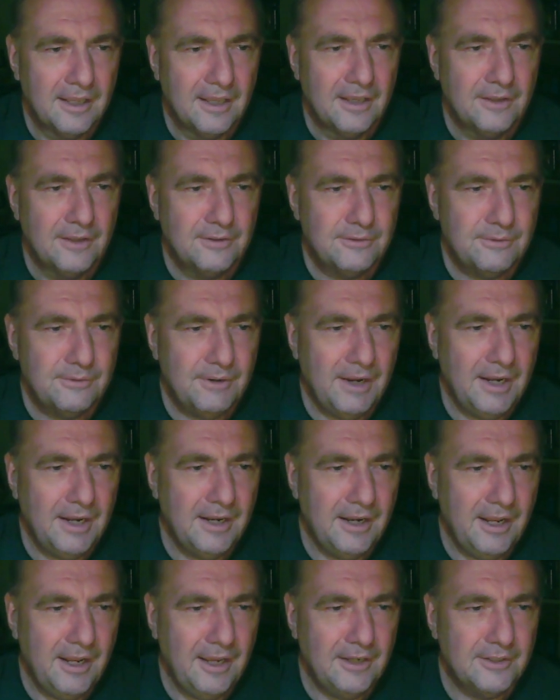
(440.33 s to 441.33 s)

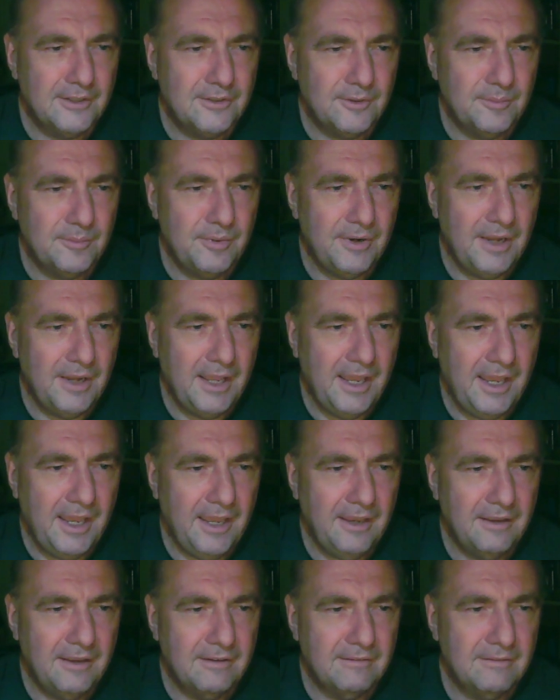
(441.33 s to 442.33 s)
threatening to play
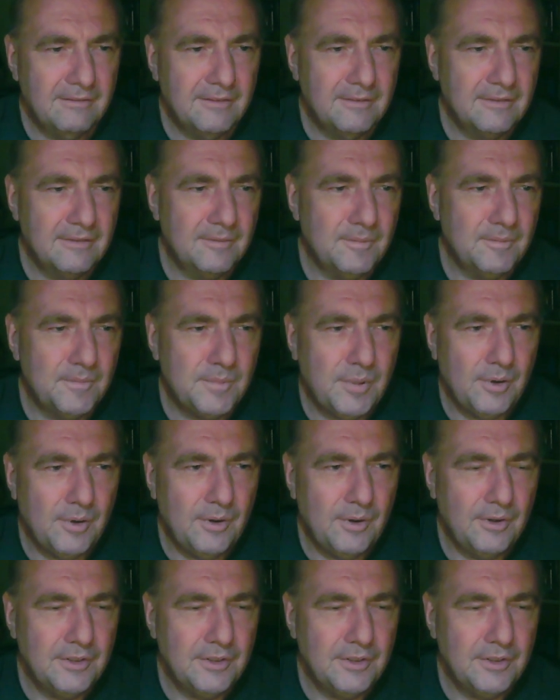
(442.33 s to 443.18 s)
pawn